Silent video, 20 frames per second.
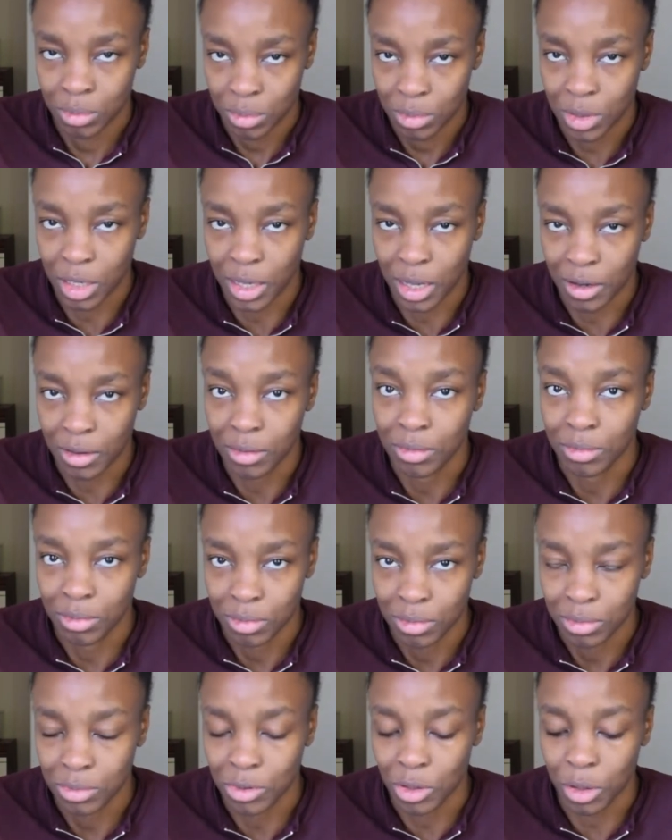Again,
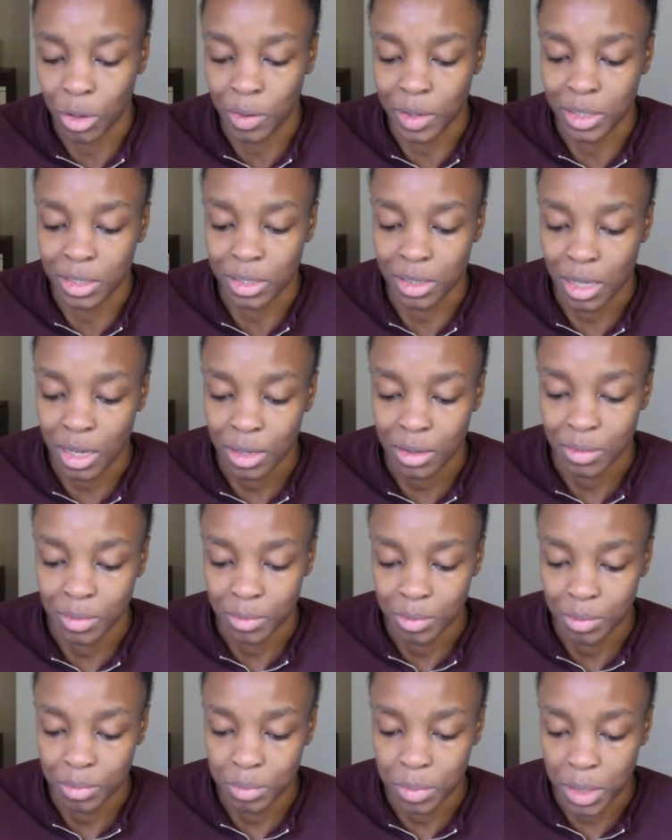not going into that,
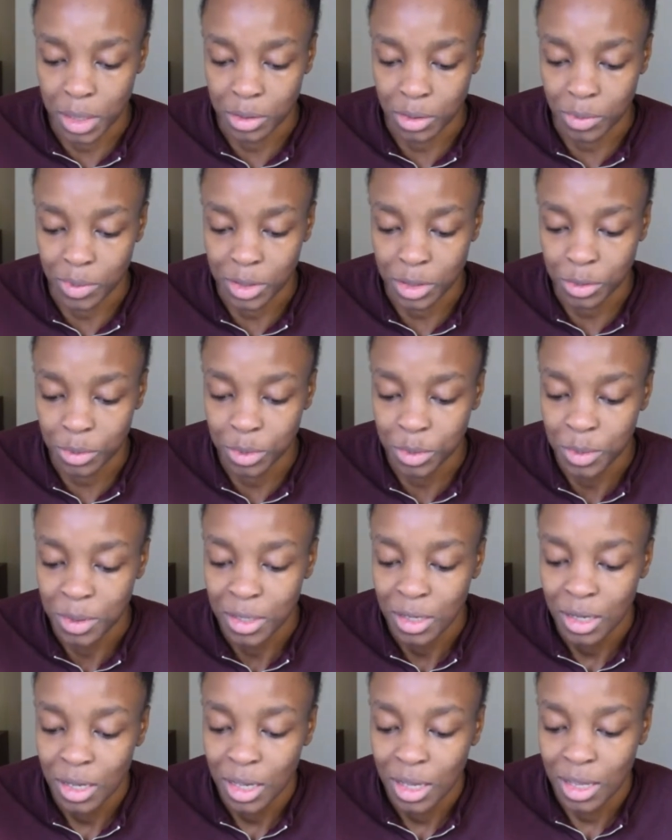personal issues.
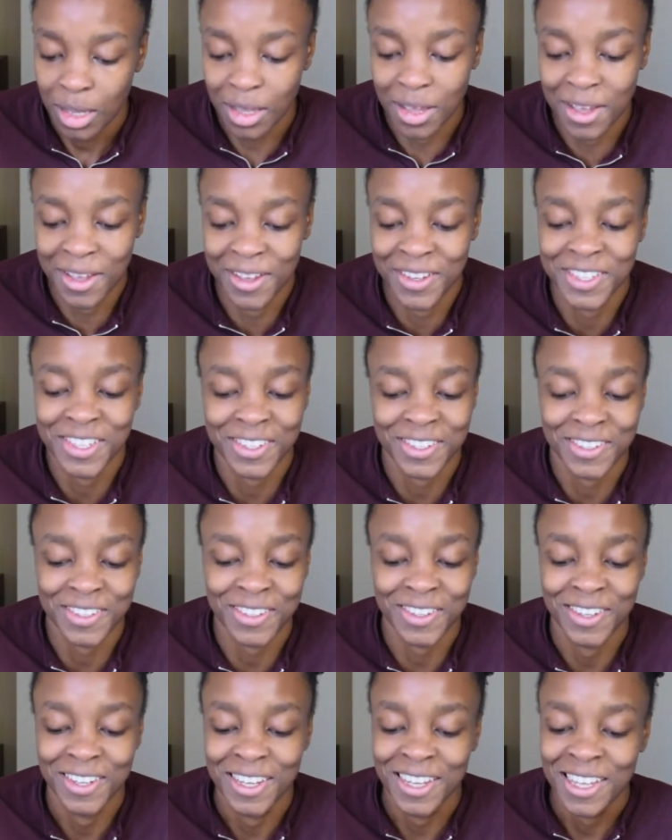Also
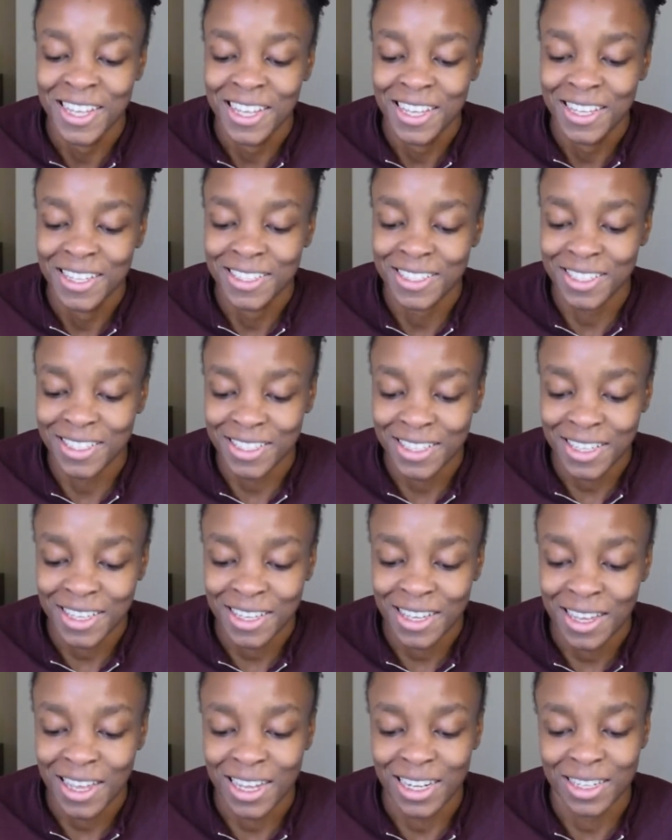cool. So
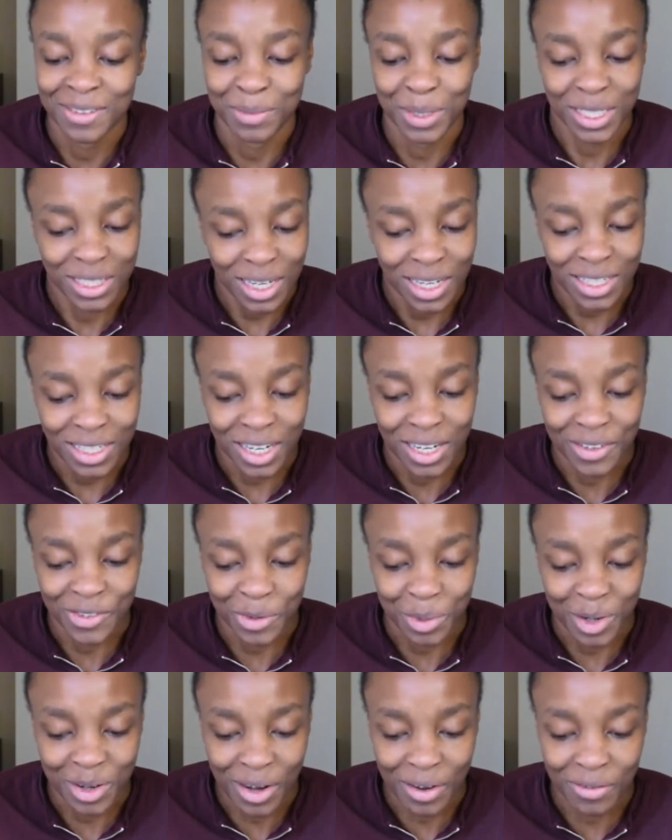there, and besides caring for
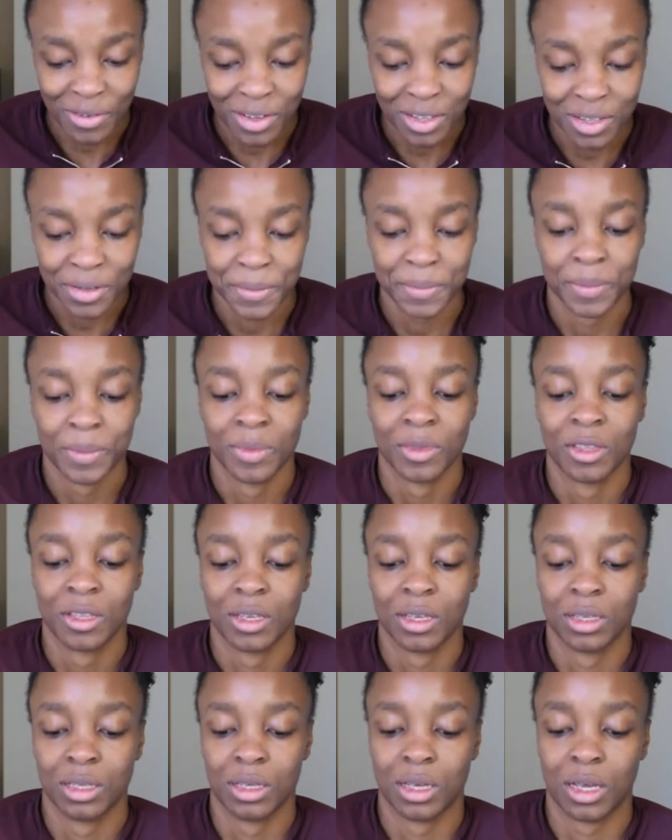my grandfather,
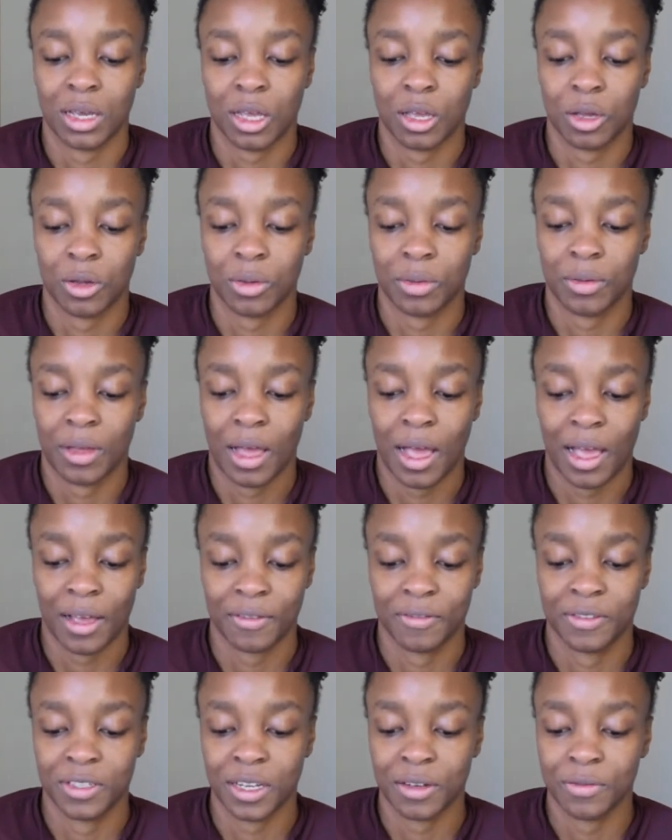I
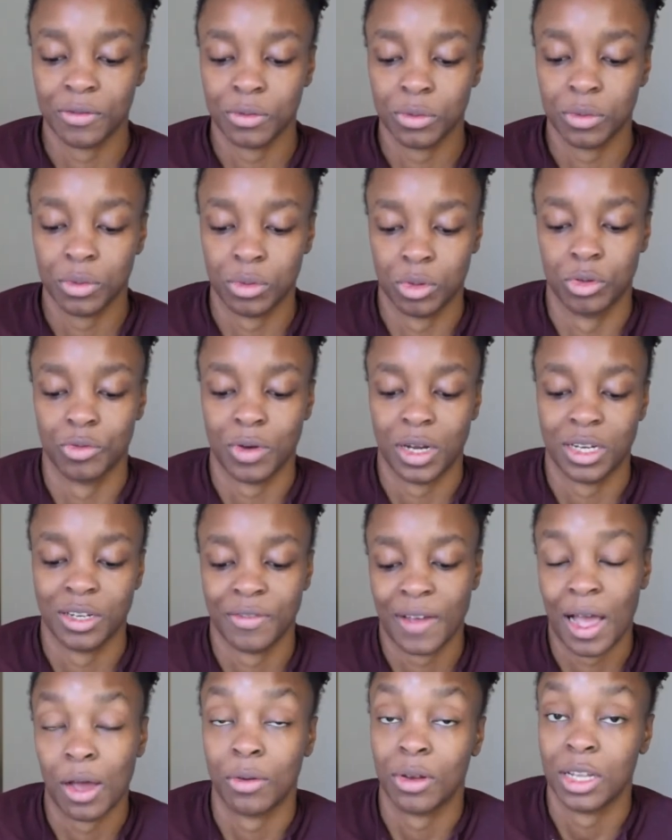have several creative
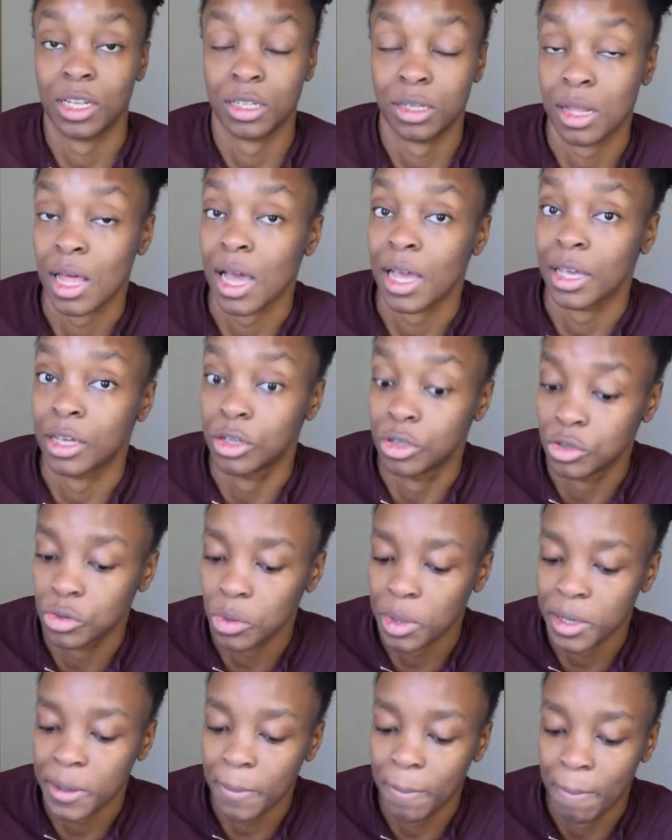outlets that I
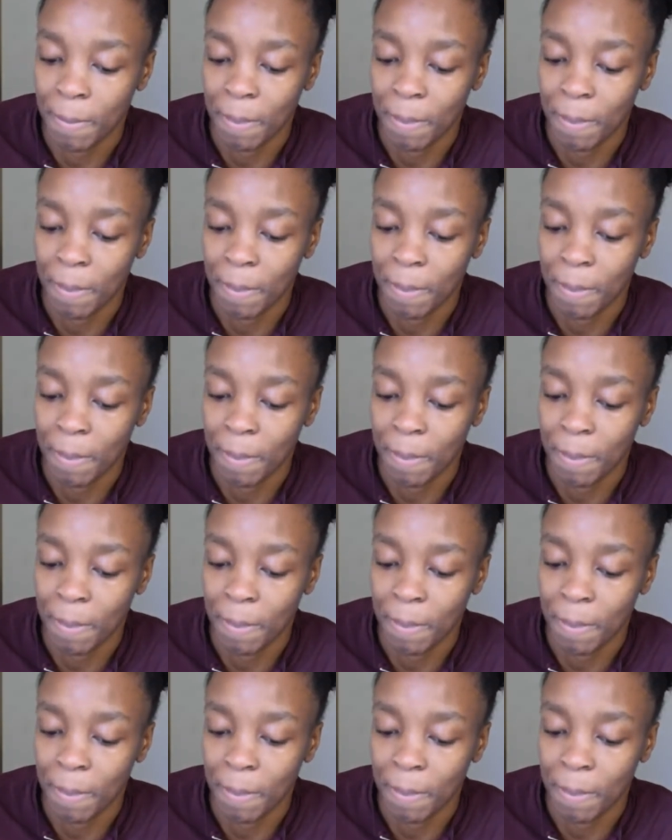enjoy.